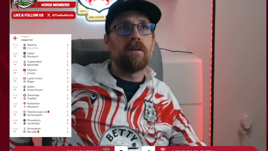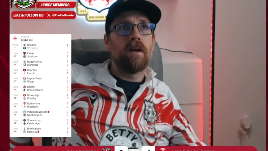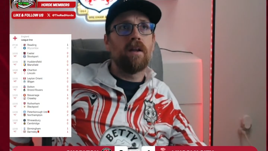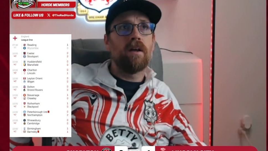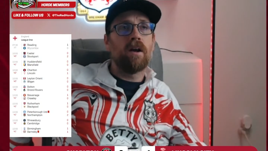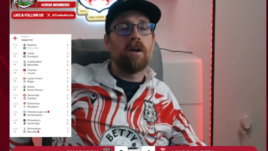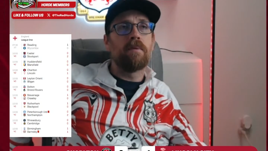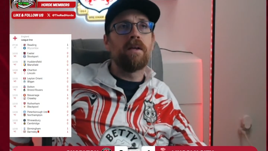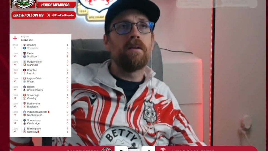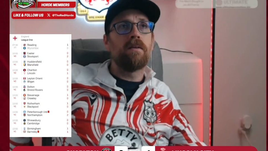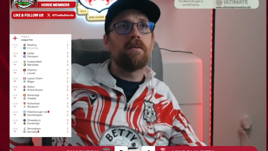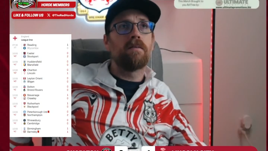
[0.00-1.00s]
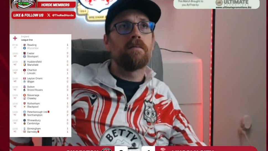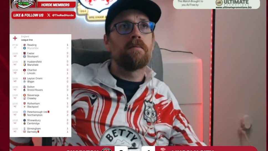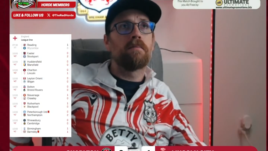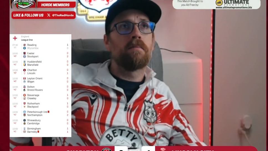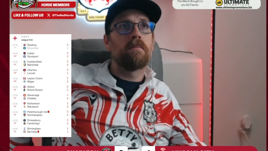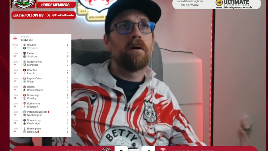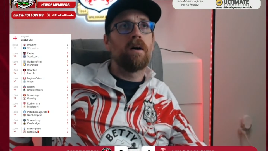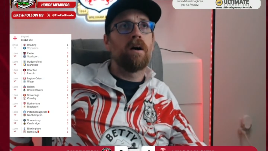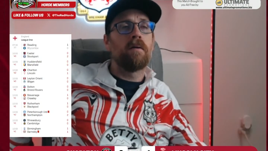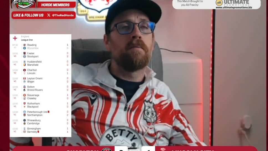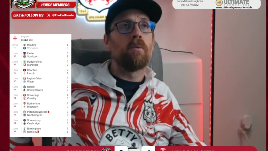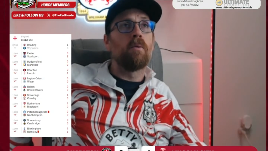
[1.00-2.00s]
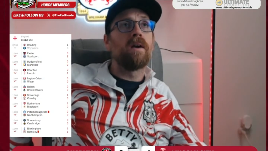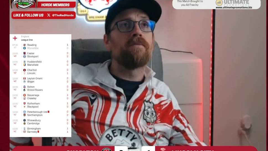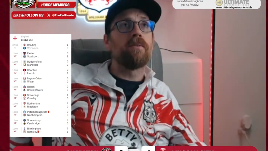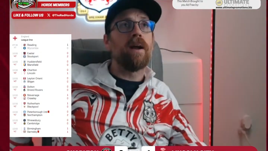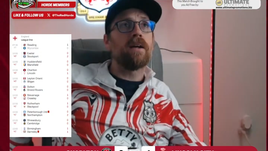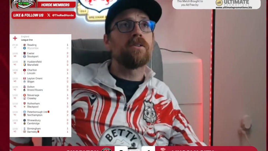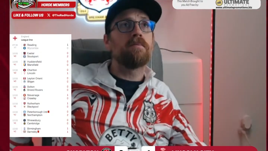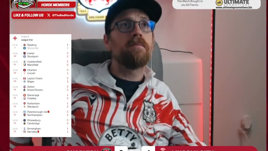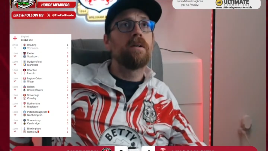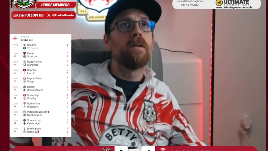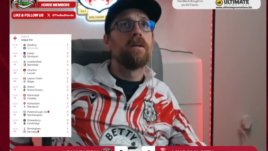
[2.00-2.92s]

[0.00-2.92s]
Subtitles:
the wife in Wrexham.